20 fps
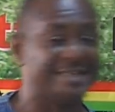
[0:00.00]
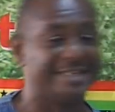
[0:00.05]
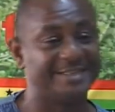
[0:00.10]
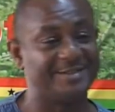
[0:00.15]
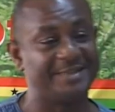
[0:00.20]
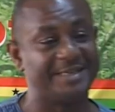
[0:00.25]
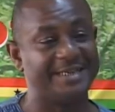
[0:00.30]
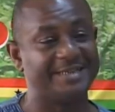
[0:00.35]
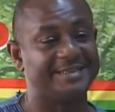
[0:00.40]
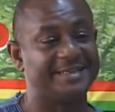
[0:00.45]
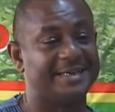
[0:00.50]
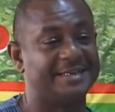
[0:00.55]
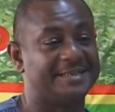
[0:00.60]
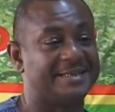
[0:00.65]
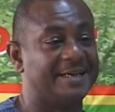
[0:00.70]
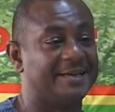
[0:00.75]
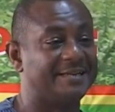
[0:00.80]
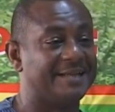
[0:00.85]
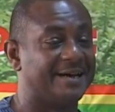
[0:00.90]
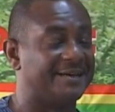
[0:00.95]
they
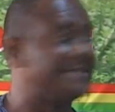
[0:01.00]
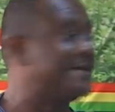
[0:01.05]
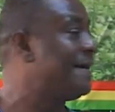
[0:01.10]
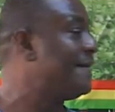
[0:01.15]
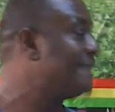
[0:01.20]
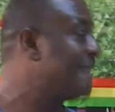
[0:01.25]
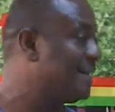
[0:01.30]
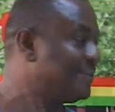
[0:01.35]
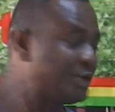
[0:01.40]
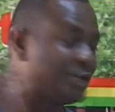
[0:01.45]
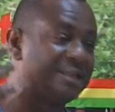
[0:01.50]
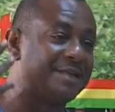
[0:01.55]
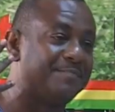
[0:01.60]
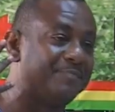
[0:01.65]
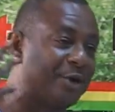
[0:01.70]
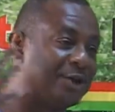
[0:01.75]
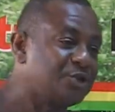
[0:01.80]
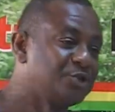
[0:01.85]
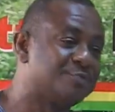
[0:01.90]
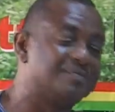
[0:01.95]
sell now. I'm sure the
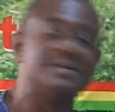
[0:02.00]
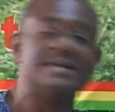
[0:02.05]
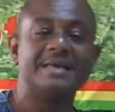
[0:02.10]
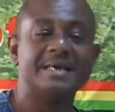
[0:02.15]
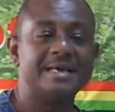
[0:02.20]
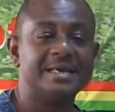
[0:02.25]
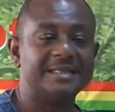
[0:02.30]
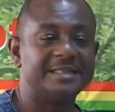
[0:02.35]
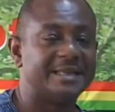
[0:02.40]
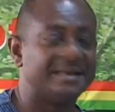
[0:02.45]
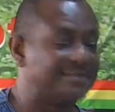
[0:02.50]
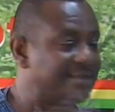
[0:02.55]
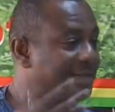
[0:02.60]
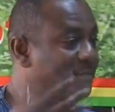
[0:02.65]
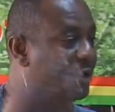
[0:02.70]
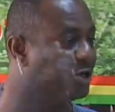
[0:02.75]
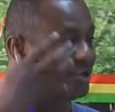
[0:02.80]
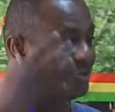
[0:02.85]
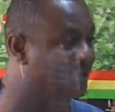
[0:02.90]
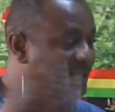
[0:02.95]
bottom
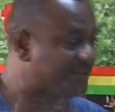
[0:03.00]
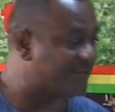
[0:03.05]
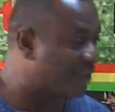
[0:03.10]
has